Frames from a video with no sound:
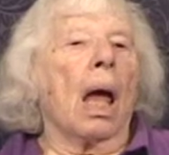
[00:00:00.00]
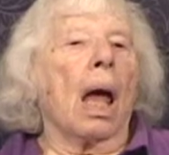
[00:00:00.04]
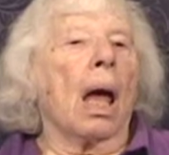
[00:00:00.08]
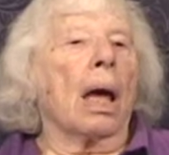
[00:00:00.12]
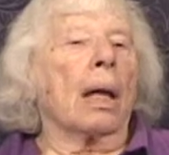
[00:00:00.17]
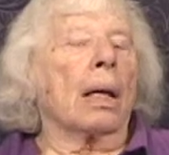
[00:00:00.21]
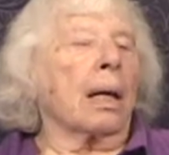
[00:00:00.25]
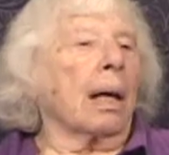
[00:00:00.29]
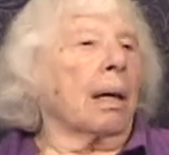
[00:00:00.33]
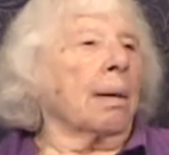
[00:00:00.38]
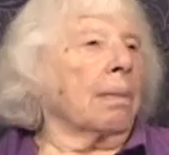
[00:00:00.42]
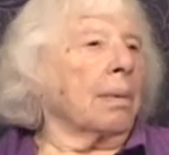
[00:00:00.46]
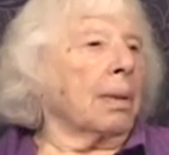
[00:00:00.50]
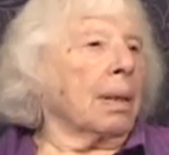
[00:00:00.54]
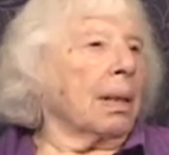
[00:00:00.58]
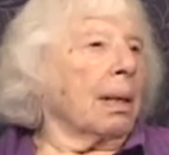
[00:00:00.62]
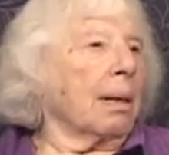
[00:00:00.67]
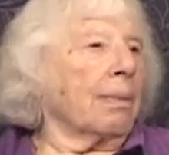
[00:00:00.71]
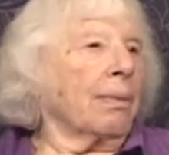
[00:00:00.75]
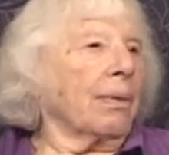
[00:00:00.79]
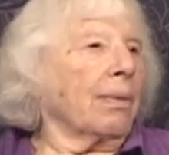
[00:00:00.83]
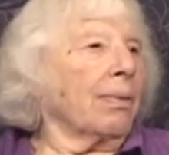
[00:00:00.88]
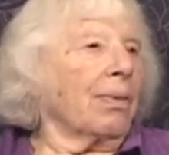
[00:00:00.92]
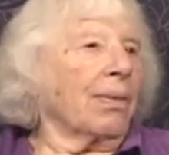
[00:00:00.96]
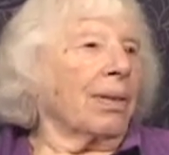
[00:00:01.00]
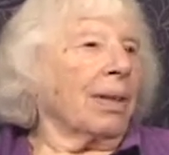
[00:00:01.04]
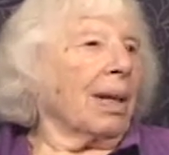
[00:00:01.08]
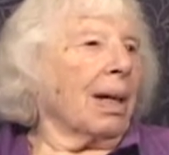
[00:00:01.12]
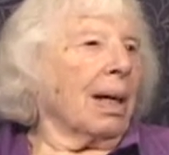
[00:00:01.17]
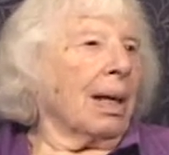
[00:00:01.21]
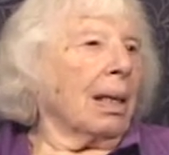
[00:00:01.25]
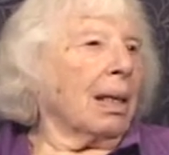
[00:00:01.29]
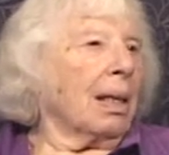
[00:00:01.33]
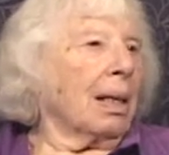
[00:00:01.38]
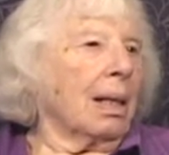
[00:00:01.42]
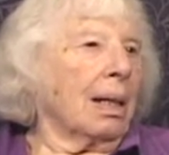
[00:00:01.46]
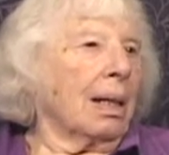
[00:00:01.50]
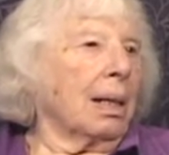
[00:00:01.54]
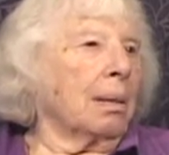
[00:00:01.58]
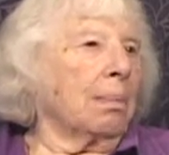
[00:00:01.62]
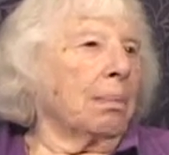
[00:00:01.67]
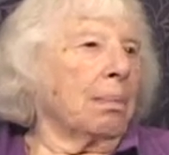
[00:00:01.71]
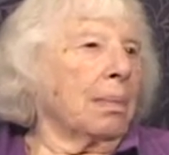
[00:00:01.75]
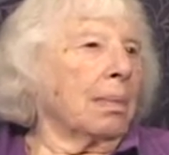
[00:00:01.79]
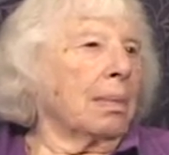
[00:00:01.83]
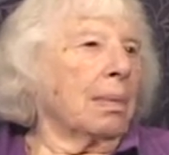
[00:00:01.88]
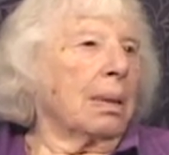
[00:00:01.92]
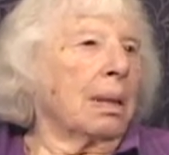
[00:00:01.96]
And I will never forget
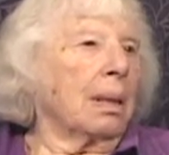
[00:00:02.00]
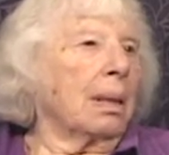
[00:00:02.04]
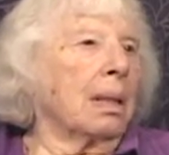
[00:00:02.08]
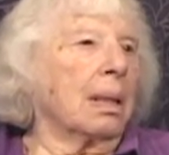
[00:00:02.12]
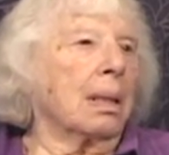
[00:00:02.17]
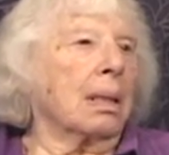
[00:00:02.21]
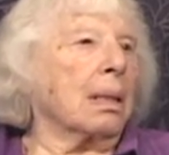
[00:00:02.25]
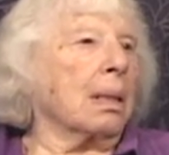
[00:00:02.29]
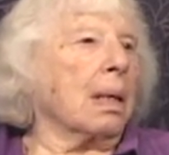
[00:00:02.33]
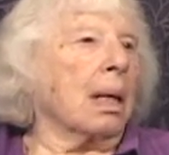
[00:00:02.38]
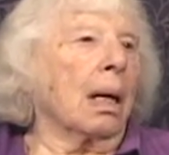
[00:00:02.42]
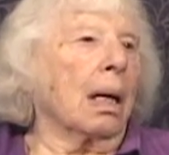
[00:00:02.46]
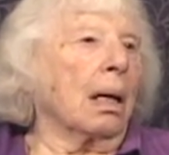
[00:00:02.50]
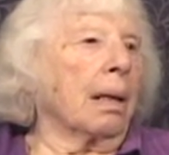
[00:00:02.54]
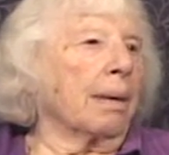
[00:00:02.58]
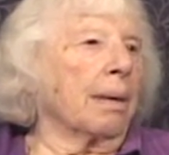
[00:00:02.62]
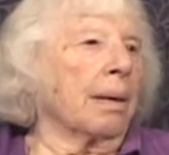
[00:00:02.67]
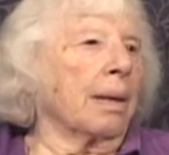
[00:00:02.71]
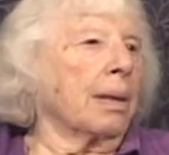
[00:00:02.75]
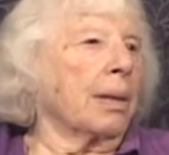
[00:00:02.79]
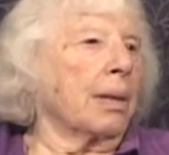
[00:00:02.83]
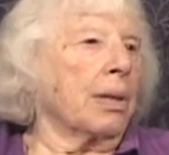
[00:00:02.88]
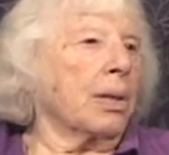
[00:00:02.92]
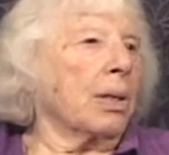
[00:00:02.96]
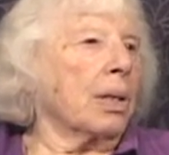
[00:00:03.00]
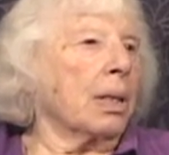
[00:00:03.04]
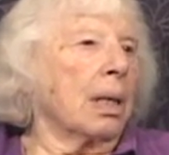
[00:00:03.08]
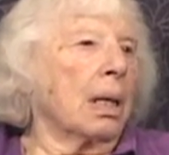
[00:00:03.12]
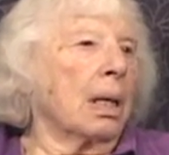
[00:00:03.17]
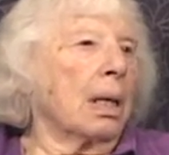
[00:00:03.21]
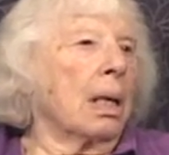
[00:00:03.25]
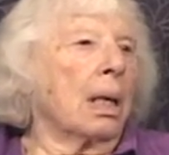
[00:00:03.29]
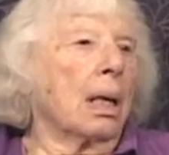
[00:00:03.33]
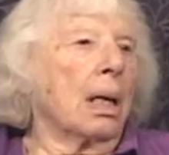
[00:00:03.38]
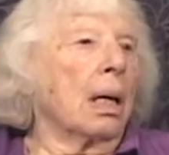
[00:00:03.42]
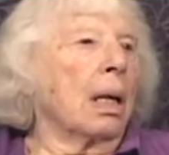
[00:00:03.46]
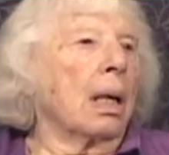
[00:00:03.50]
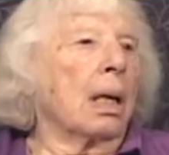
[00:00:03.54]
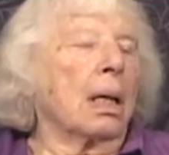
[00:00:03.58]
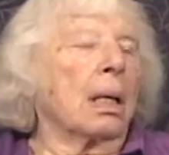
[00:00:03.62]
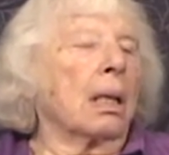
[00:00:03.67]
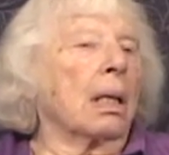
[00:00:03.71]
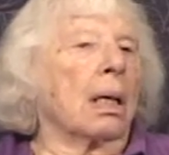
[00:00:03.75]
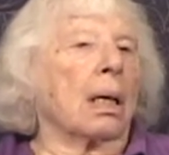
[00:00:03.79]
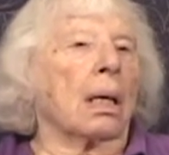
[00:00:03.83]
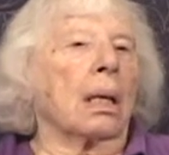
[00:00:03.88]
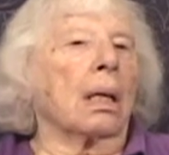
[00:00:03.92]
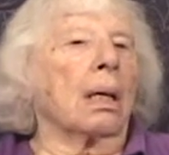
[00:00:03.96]
him, his courage,
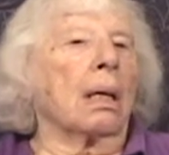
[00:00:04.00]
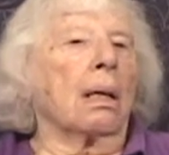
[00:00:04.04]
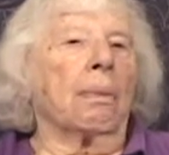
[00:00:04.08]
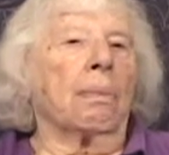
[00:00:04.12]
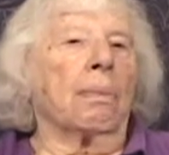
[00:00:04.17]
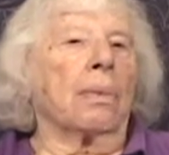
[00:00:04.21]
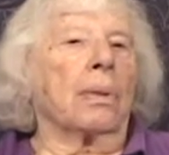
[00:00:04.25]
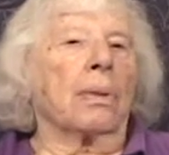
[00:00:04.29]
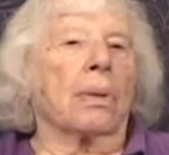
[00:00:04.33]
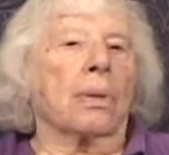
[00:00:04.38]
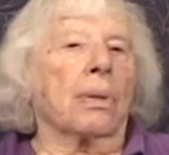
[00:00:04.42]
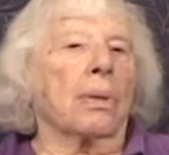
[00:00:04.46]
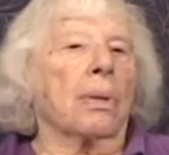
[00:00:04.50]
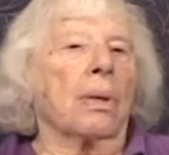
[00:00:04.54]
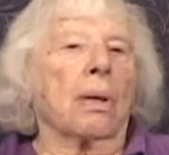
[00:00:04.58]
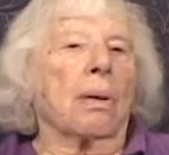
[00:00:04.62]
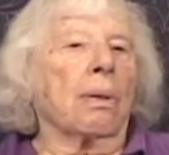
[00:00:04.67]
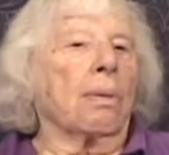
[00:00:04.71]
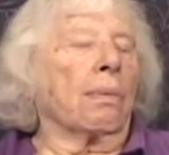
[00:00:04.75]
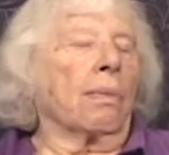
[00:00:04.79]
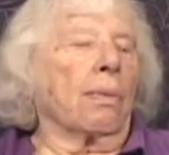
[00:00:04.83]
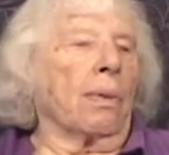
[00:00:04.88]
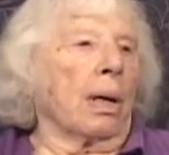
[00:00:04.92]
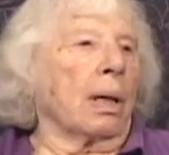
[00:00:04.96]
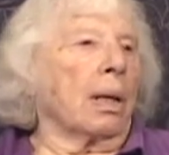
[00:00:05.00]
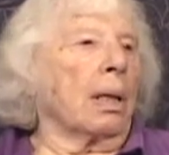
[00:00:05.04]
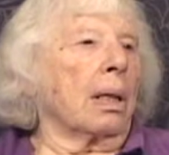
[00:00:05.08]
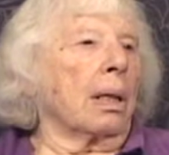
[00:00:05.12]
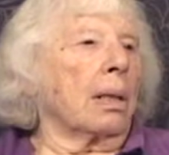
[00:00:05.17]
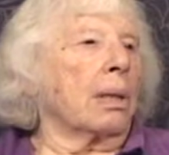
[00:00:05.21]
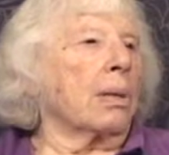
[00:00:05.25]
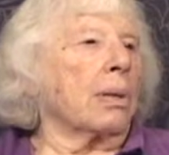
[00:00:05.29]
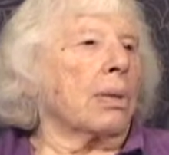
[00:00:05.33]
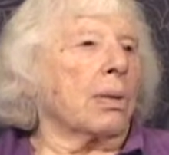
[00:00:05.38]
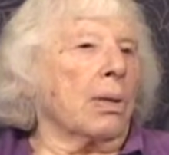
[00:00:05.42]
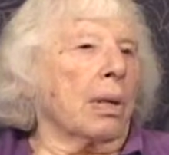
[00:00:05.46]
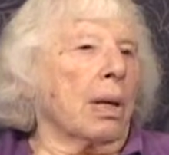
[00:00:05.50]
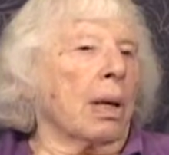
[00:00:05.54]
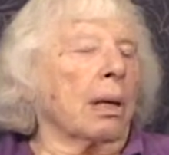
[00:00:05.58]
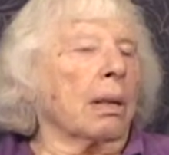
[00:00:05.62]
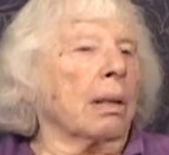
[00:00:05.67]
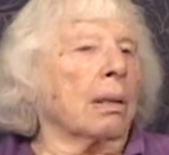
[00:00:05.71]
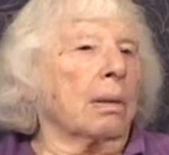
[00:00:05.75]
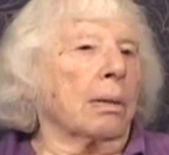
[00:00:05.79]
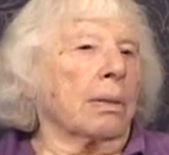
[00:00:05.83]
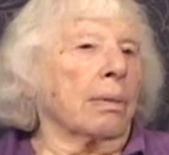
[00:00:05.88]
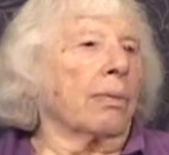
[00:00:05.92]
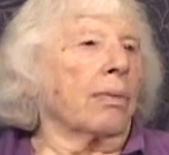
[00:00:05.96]
that he was ready to
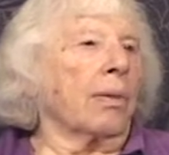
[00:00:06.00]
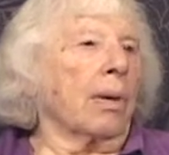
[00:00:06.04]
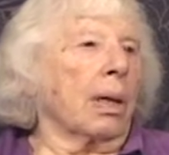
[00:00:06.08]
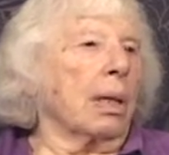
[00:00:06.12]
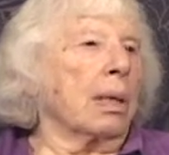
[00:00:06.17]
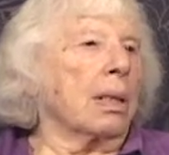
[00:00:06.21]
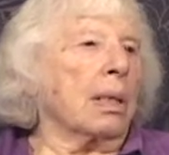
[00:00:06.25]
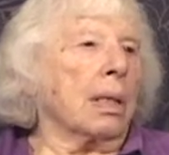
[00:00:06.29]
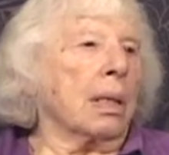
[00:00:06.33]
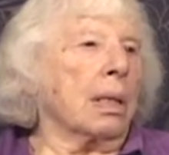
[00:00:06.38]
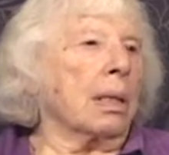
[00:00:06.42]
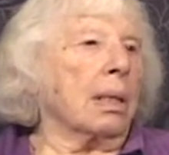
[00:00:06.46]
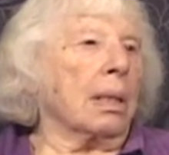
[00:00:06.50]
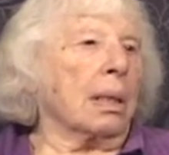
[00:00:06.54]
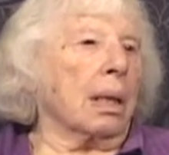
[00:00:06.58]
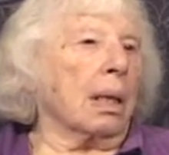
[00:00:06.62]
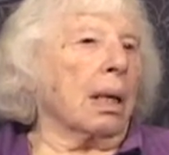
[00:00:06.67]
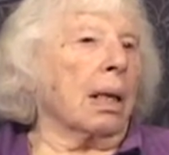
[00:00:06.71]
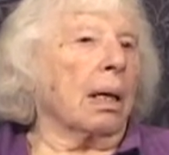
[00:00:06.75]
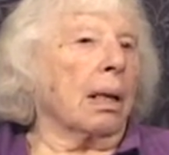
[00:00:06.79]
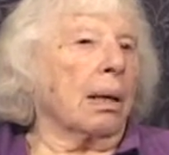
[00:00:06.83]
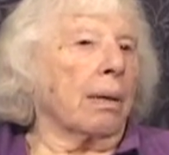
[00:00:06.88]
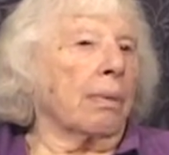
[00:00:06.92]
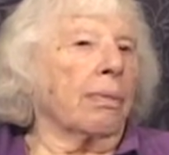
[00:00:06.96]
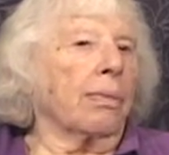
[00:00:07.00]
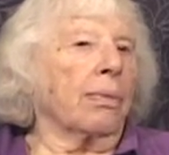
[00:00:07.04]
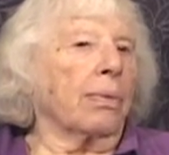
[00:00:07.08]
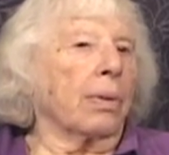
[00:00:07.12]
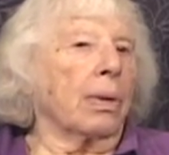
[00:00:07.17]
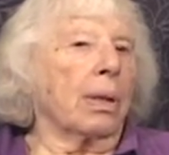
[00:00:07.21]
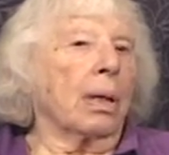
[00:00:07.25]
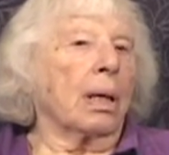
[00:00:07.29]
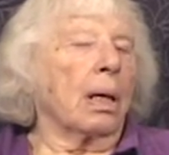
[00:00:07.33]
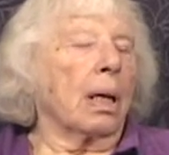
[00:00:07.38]
sacrifice his life.